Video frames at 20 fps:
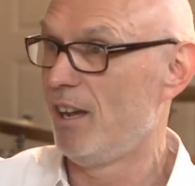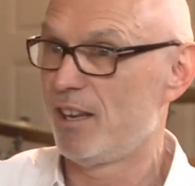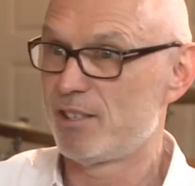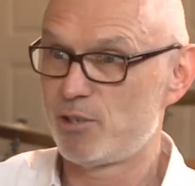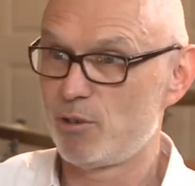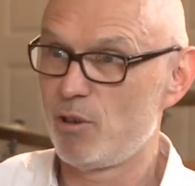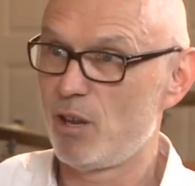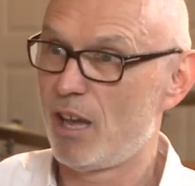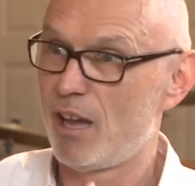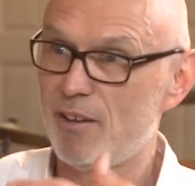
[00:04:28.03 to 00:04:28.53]

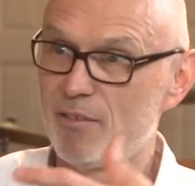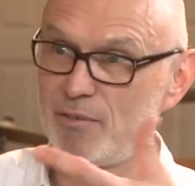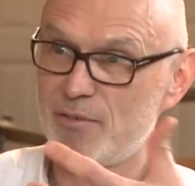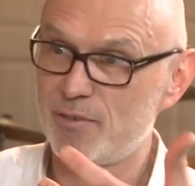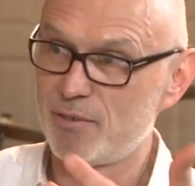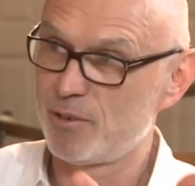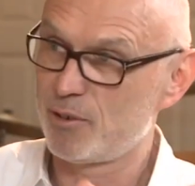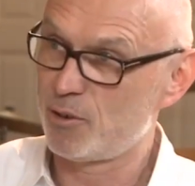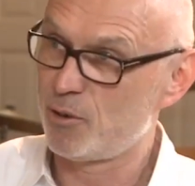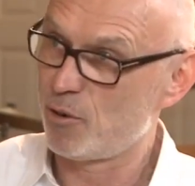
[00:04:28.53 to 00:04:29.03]
So you have
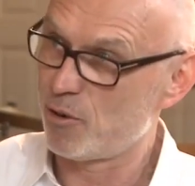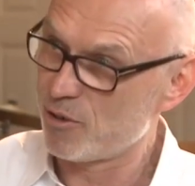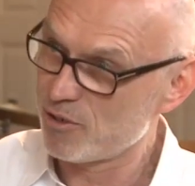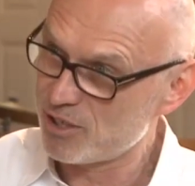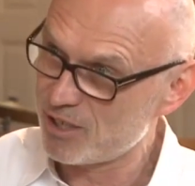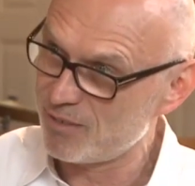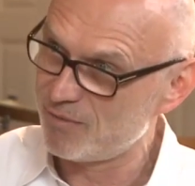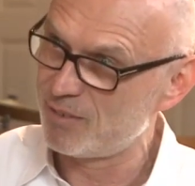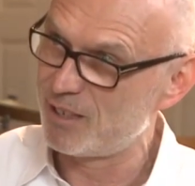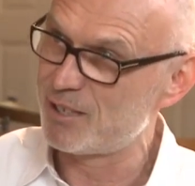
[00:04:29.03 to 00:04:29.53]

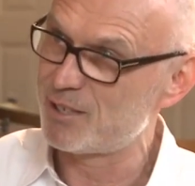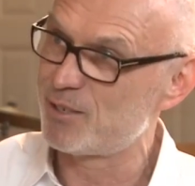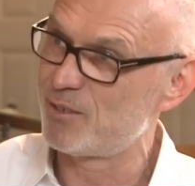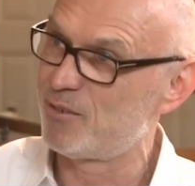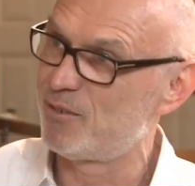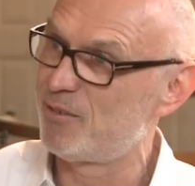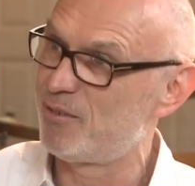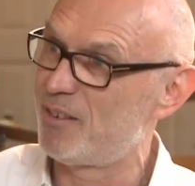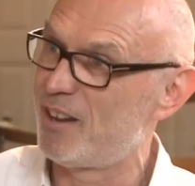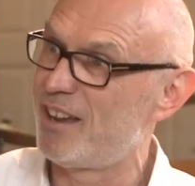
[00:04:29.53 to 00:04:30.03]
coerciveness
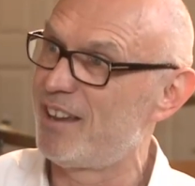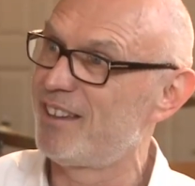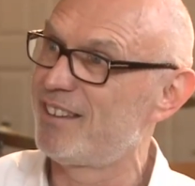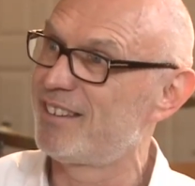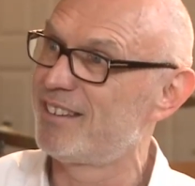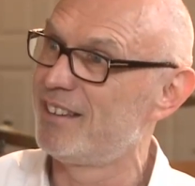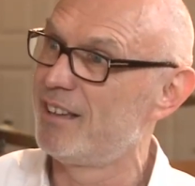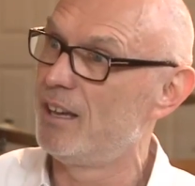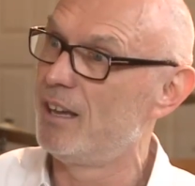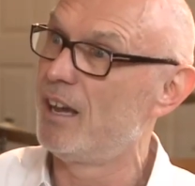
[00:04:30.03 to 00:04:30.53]
of faith
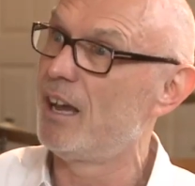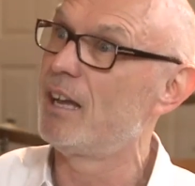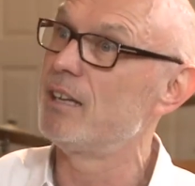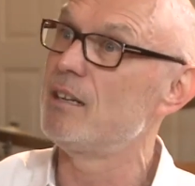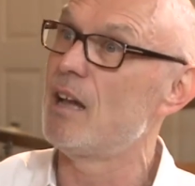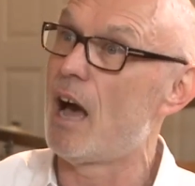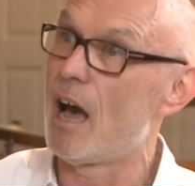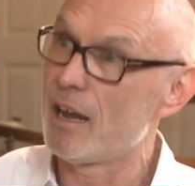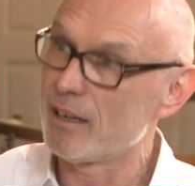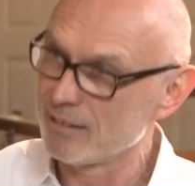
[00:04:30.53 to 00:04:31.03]
and
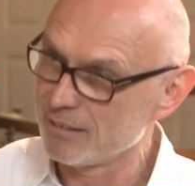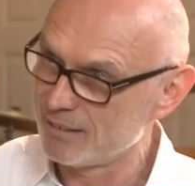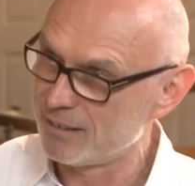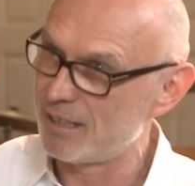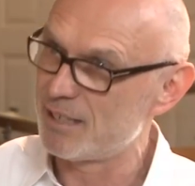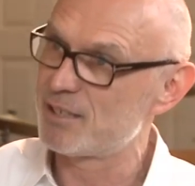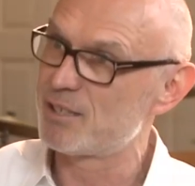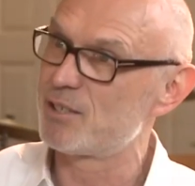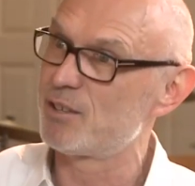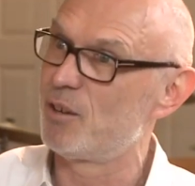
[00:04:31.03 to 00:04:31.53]

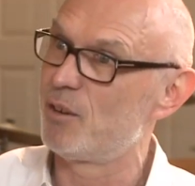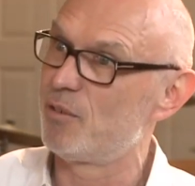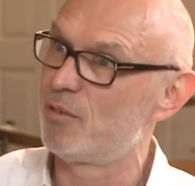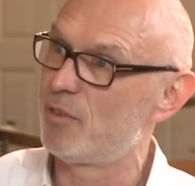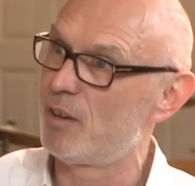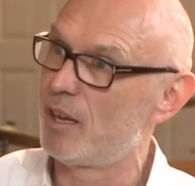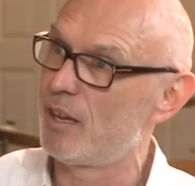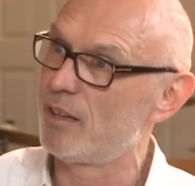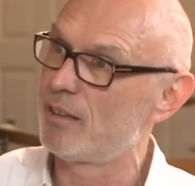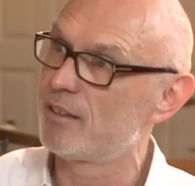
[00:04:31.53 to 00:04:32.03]
idleness of
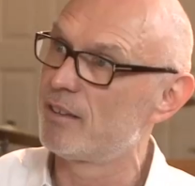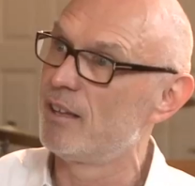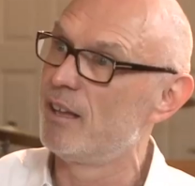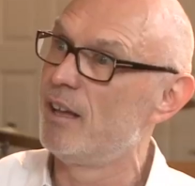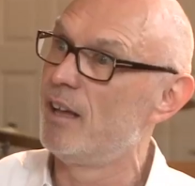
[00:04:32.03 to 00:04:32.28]
faith